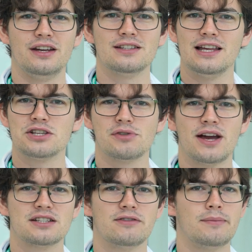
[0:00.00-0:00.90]
is less
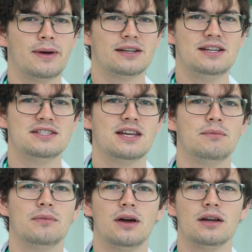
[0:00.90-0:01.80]
reactive than magnesium
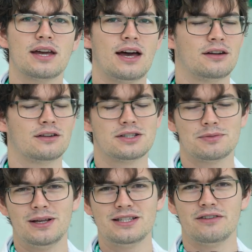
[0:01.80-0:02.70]
and can't
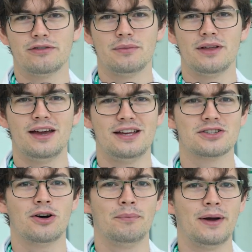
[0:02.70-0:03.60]
displace it from its
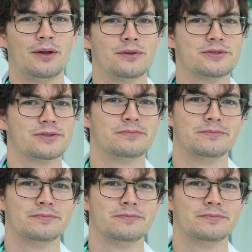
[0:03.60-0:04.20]
compounds.